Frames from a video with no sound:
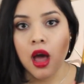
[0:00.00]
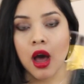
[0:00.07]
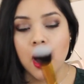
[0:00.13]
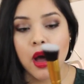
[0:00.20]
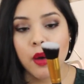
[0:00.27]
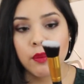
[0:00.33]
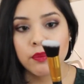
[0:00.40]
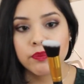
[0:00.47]

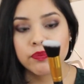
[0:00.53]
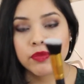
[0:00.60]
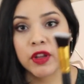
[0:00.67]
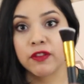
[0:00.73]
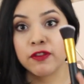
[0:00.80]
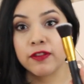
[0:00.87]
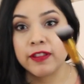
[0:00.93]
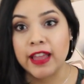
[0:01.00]
um,
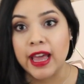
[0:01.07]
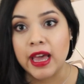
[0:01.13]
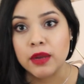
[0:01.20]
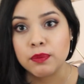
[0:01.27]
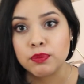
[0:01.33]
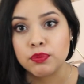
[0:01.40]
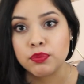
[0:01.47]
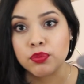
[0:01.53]

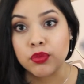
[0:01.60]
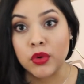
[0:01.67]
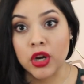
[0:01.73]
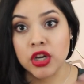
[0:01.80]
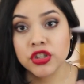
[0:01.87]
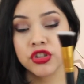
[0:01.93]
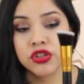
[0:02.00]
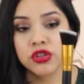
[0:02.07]
flat
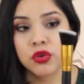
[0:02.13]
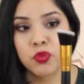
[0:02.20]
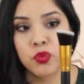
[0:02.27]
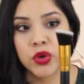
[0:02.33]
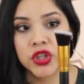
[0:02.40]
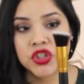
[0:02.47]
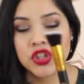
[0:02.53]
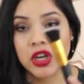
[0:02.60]
brush
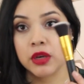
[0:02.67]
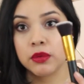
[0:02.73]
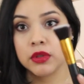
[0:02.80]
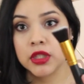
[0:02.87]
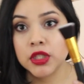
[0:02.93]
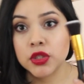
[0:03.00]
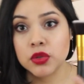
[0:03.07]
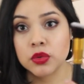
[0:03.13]
which I
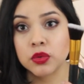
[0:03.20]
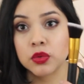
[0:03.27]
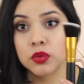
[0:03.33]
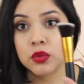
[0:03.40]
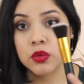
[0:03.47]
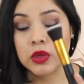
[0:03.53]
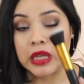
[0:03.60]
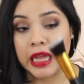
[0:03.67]
really
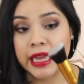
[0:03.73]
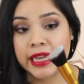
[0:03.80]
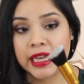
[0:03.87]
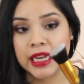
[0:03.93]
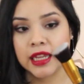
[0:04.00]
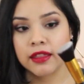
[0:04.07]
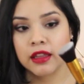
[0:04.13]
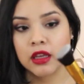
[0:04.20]
do like
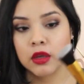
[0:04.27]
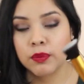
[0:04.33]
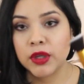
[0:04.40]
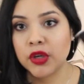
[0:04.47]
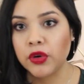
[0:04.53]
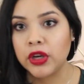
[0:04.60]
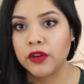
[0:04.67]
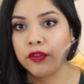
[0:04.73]
and I think it'll be
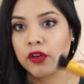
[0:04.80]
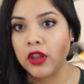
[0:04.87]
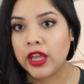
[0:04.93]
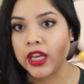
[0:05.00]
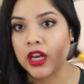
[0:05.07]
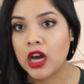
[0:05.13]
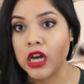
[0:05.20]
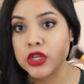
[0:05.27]
great for
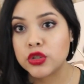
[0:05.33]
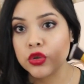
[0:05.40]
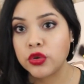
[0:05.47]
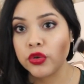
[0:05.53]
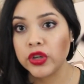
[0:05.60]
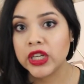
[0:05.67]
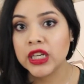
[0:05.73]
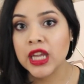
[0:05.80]
like
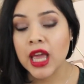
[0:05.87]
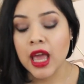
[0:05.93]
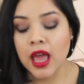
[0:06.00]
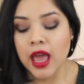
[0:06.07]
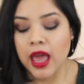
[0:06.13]
contouring